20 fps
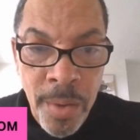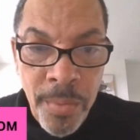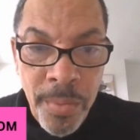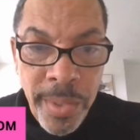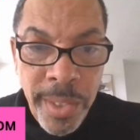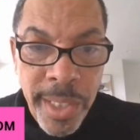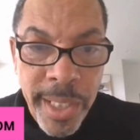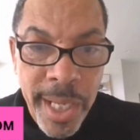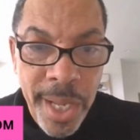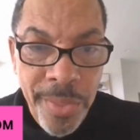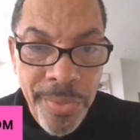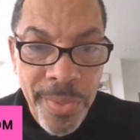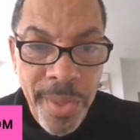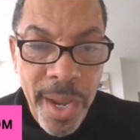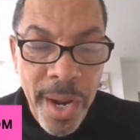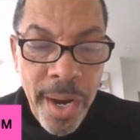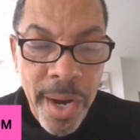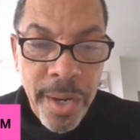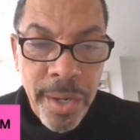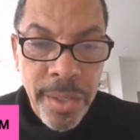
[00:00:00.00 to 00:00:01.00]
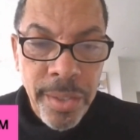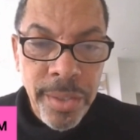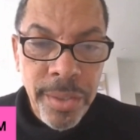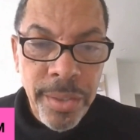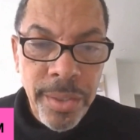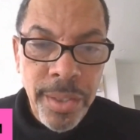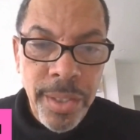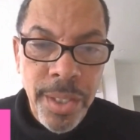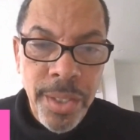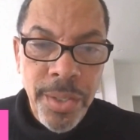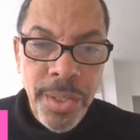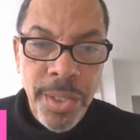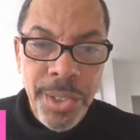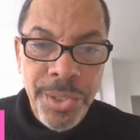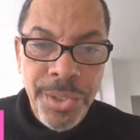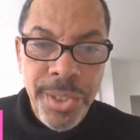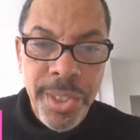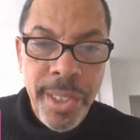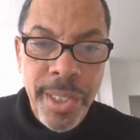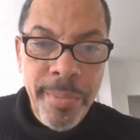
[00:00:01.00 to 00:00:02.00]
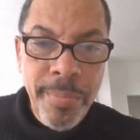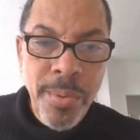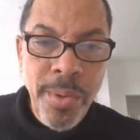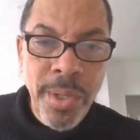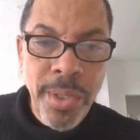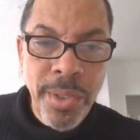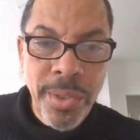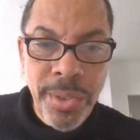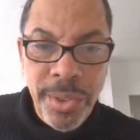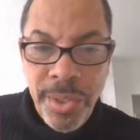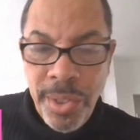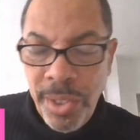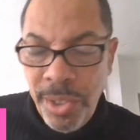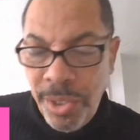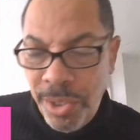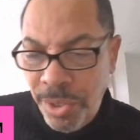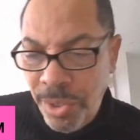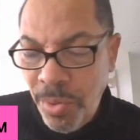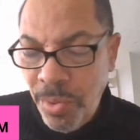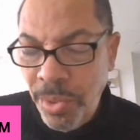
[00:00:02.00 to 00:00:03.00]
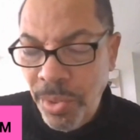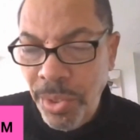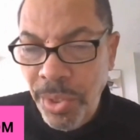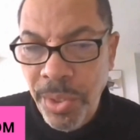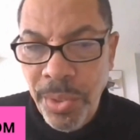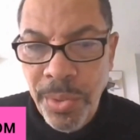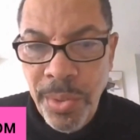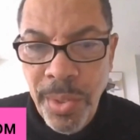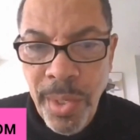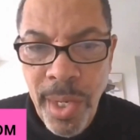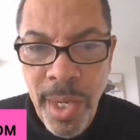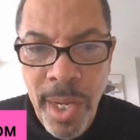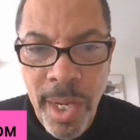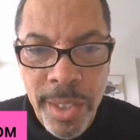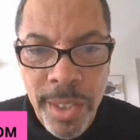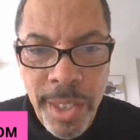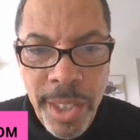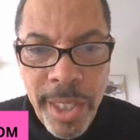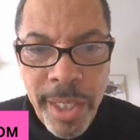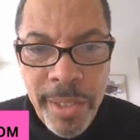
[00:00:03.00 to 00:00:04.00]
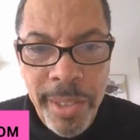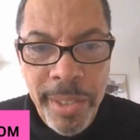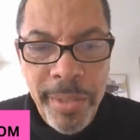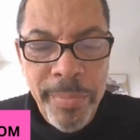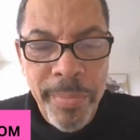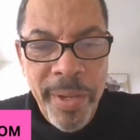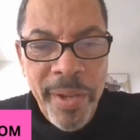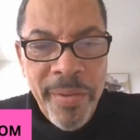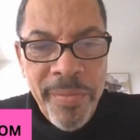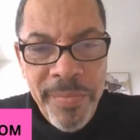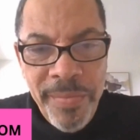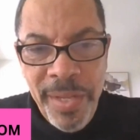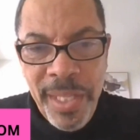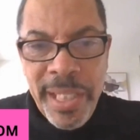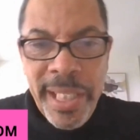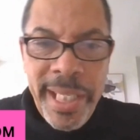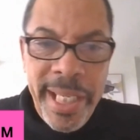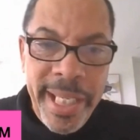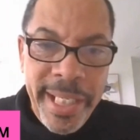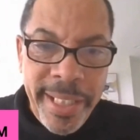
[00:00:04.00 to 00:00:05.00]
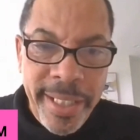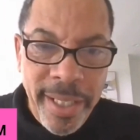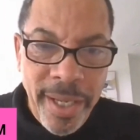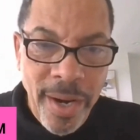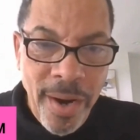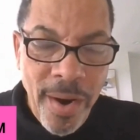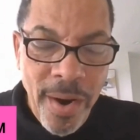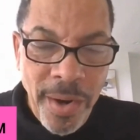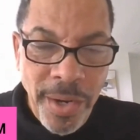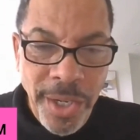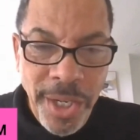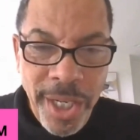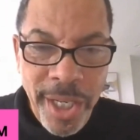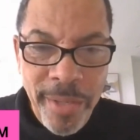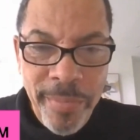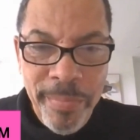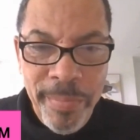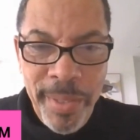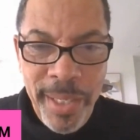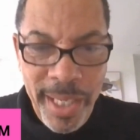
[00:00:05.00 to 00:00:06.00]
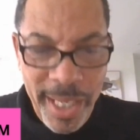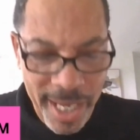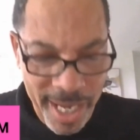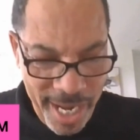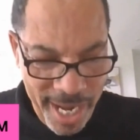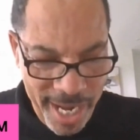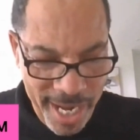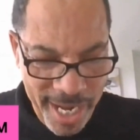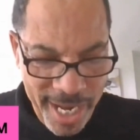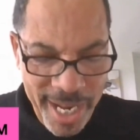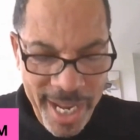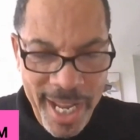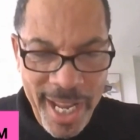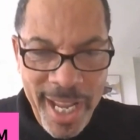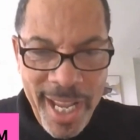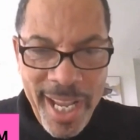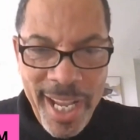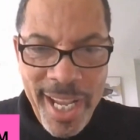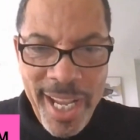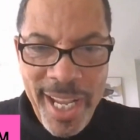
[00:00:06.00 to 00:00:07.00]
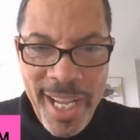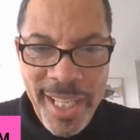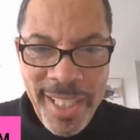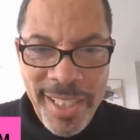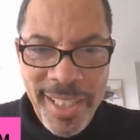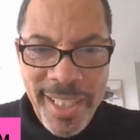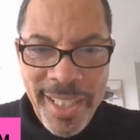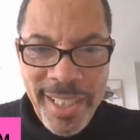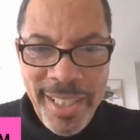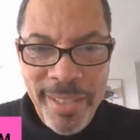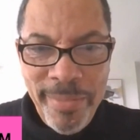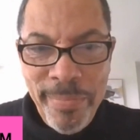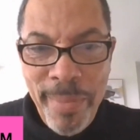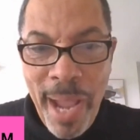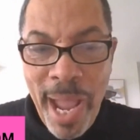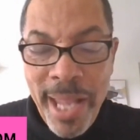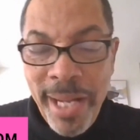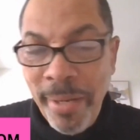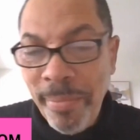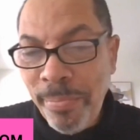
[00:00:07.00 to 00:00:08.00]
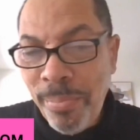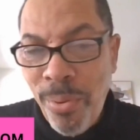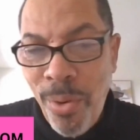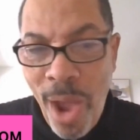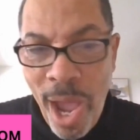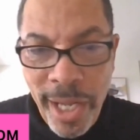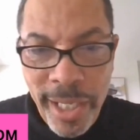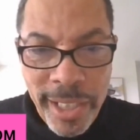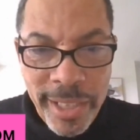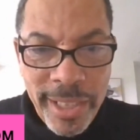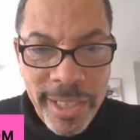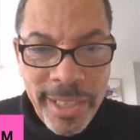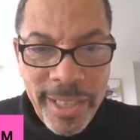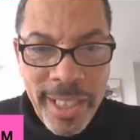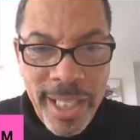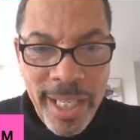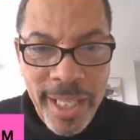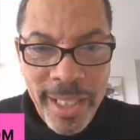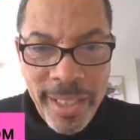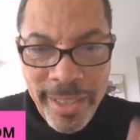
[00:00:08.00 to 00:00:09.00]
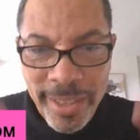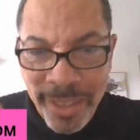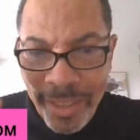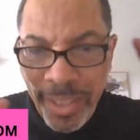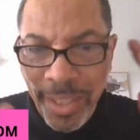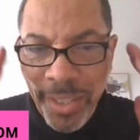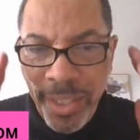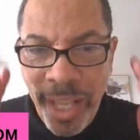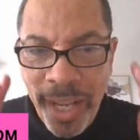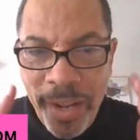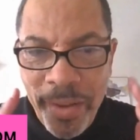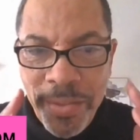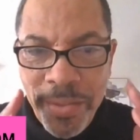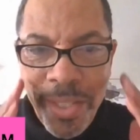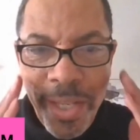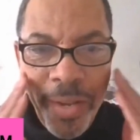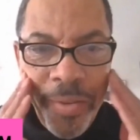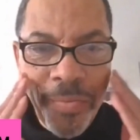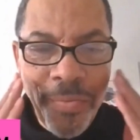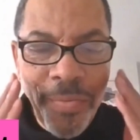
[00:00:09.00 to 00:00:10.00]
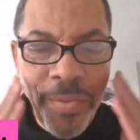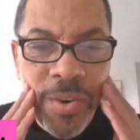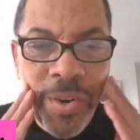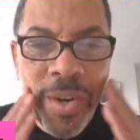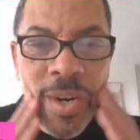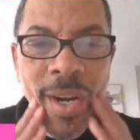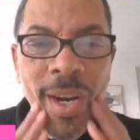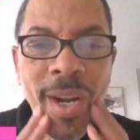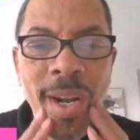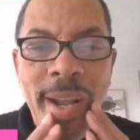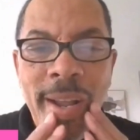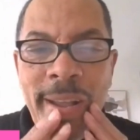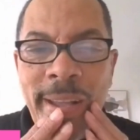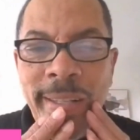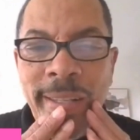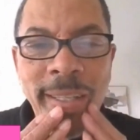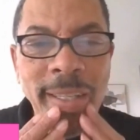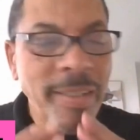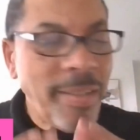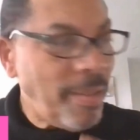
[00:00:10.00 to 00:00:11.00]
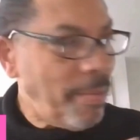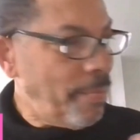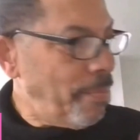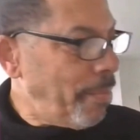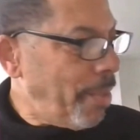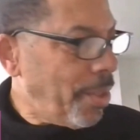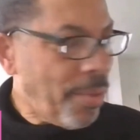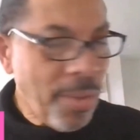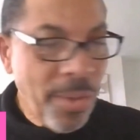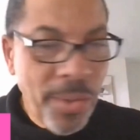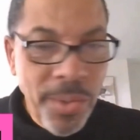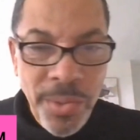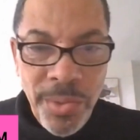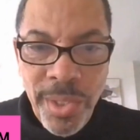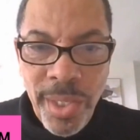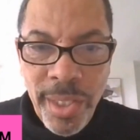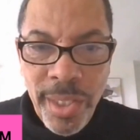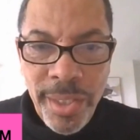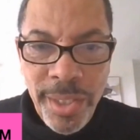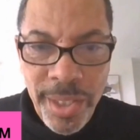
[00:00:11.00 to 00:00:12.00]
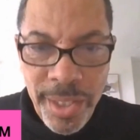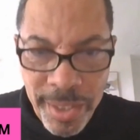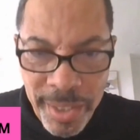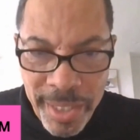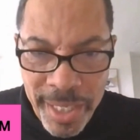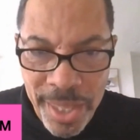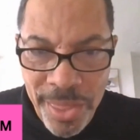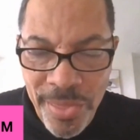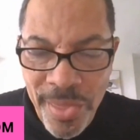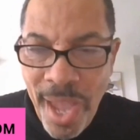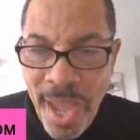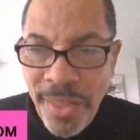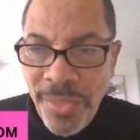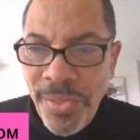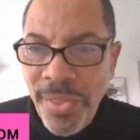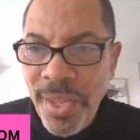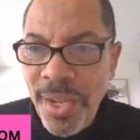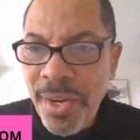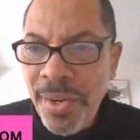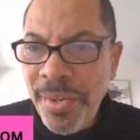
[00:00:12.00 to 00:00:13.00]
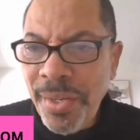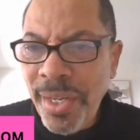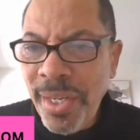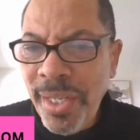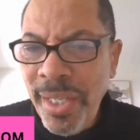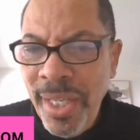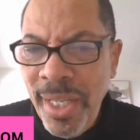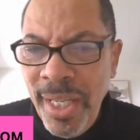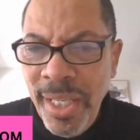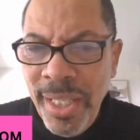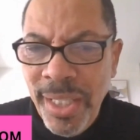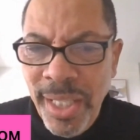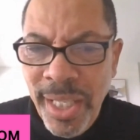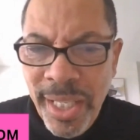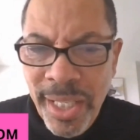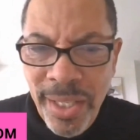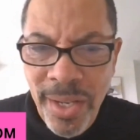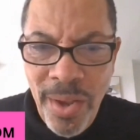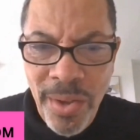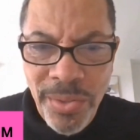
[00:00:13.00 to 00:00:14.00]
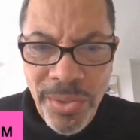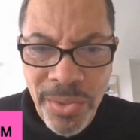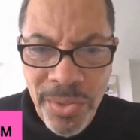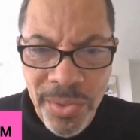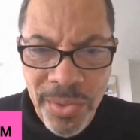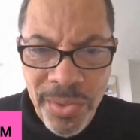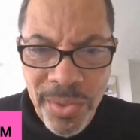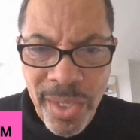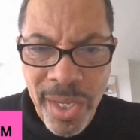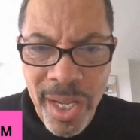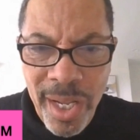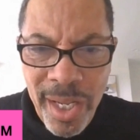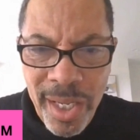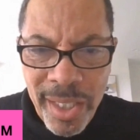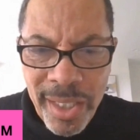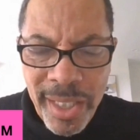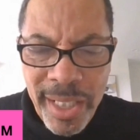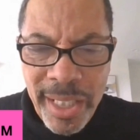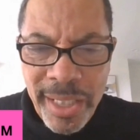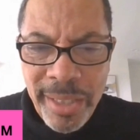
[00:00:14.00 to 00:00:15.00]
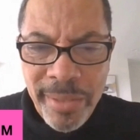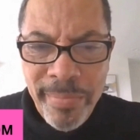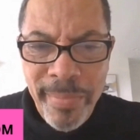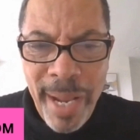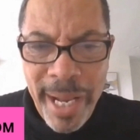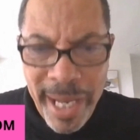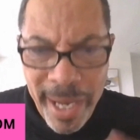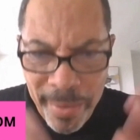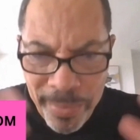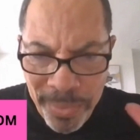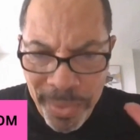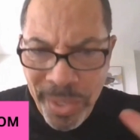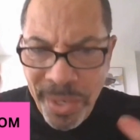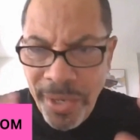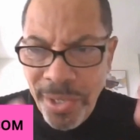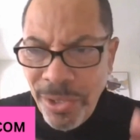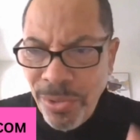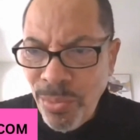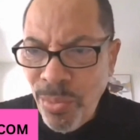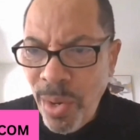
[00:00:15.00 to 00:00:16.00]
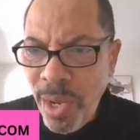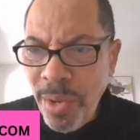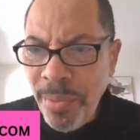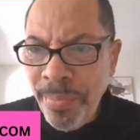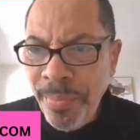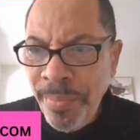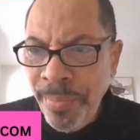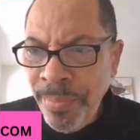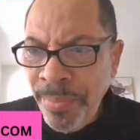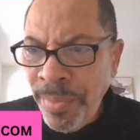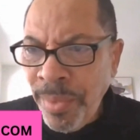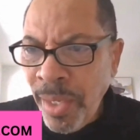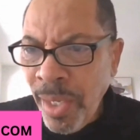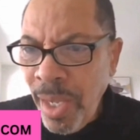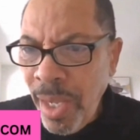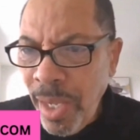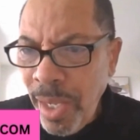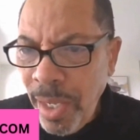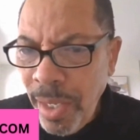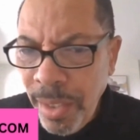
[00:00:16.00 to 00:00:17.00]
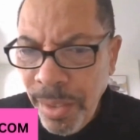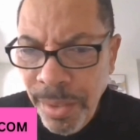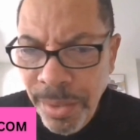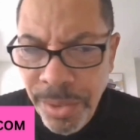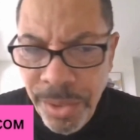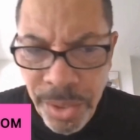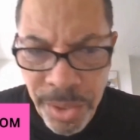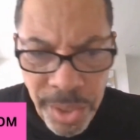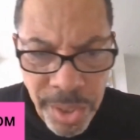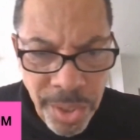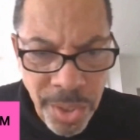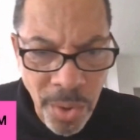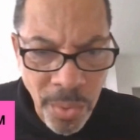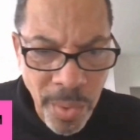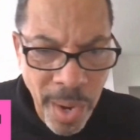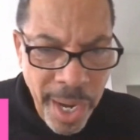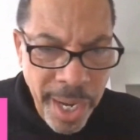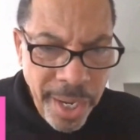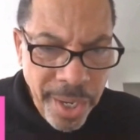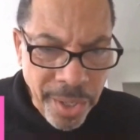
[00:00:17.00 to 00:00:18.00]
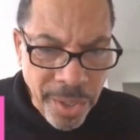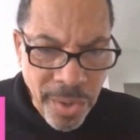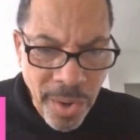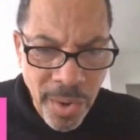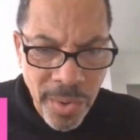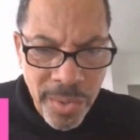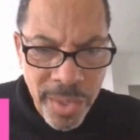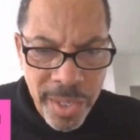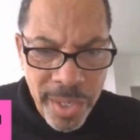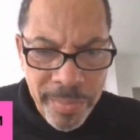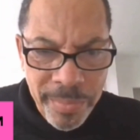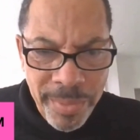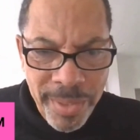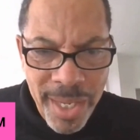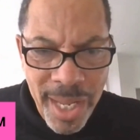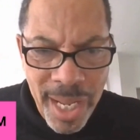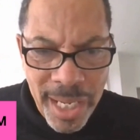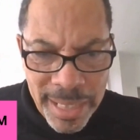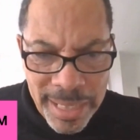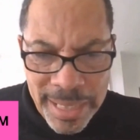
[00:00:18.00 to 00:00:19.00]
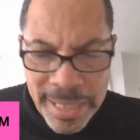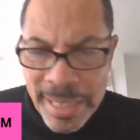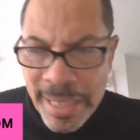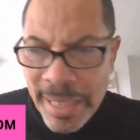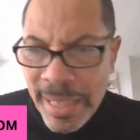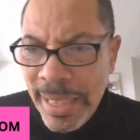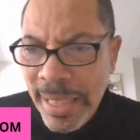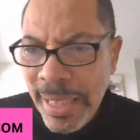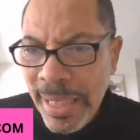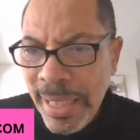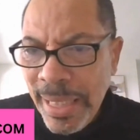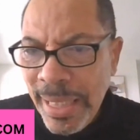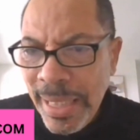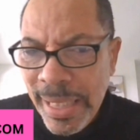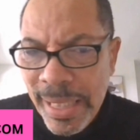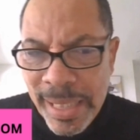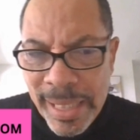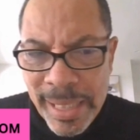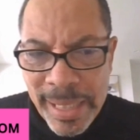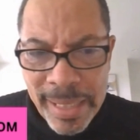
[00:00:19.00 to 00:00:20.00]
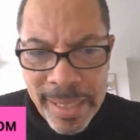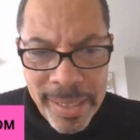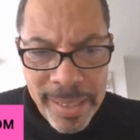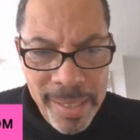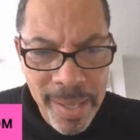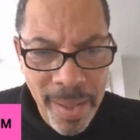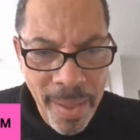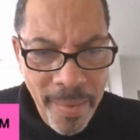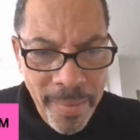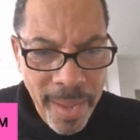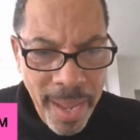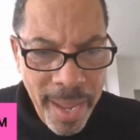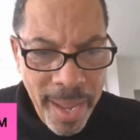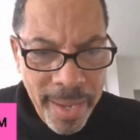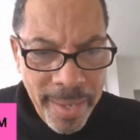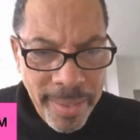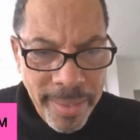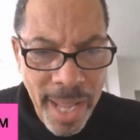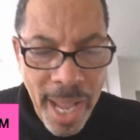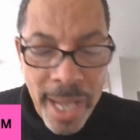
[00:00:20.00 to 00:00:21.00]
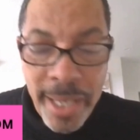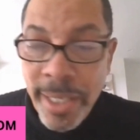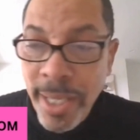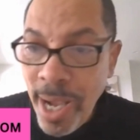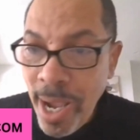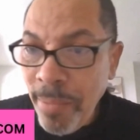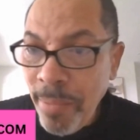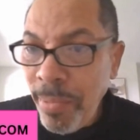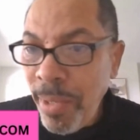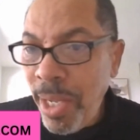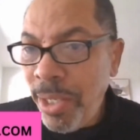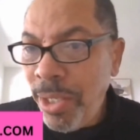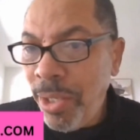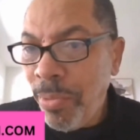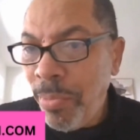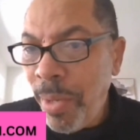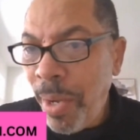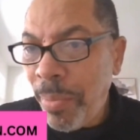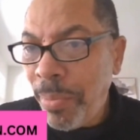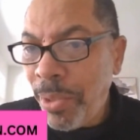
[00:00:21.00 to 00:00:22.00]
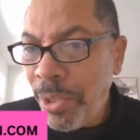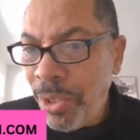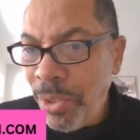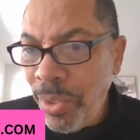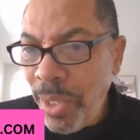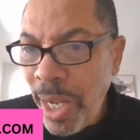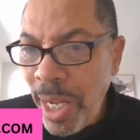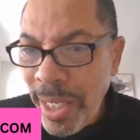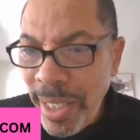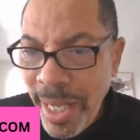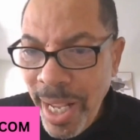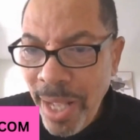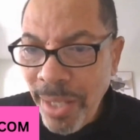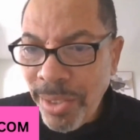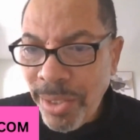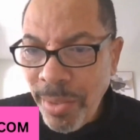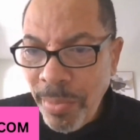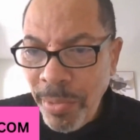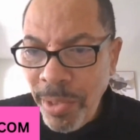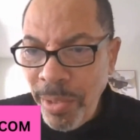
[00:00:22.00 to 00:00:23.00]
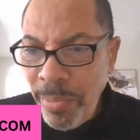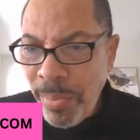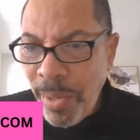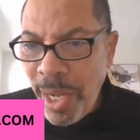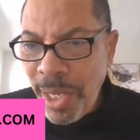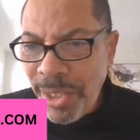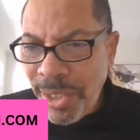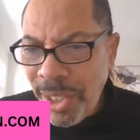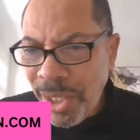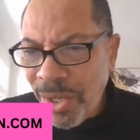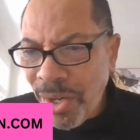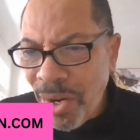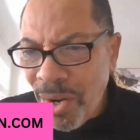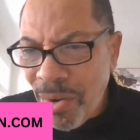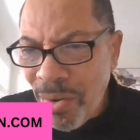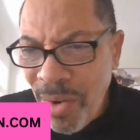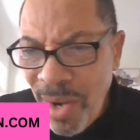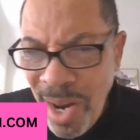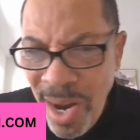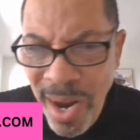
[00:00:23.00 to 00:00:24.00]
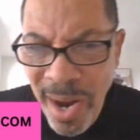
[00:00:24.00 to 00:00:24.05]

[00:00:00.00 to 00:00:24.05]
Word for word: When you get there, you're going to see a portal that's going to show you. You can either be affiliate or you can be a. Uh, you can just buy the products. Uh, you know, like I was saying for the, the minerals. Uh, you can get that there. Uh, you can also uh, get the makeup there as well. Uh, so you can go right here, Carl M. Douglas, okay, dot com, and you'll be able to do that. Now, some of you probably say, Carl,